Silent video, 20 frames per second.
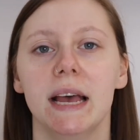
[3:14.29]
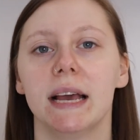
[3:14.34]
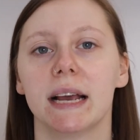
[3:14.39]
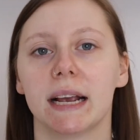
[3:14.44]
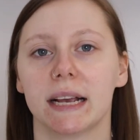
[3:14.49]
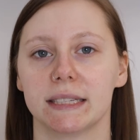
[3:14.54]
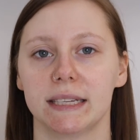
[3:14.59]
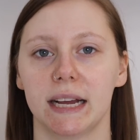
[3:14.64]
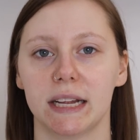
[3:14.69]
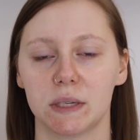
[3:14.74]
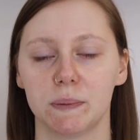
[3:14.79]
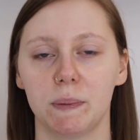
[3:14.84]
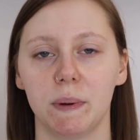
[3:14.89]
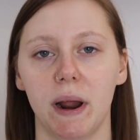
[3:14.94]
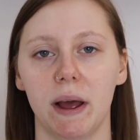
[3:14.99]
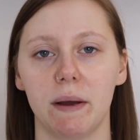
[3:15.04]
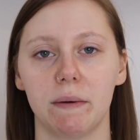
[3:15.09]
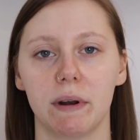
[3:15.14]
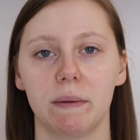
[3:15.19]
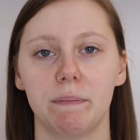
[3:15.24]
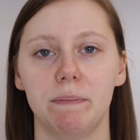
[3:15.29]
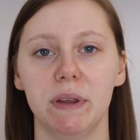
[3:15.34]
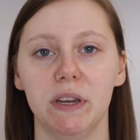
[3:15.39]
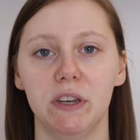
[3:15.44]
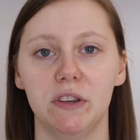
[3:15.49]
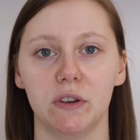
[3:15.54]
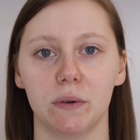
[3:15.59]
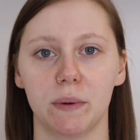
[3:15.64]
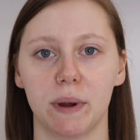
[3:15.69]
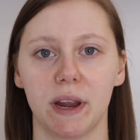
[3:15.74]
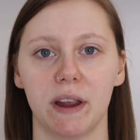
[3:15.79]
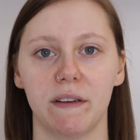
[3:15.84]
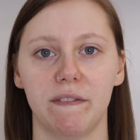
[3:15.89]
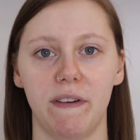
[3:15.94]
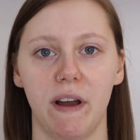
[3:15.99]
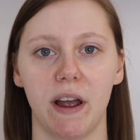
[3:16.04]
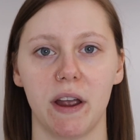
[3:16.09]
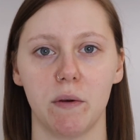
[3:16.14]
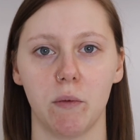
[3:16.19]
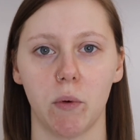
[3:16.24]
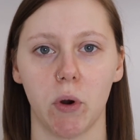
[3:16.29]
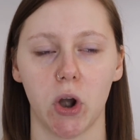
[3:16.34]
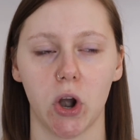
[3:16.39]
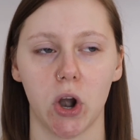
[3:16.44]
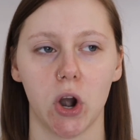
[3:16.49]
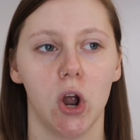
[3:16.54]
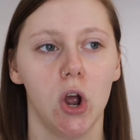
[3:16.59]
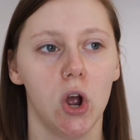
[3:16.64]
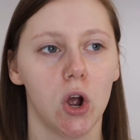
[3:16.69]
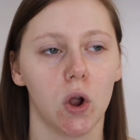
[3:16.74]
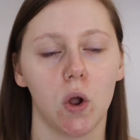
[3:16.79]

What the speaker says: because that's what I would be doing if I were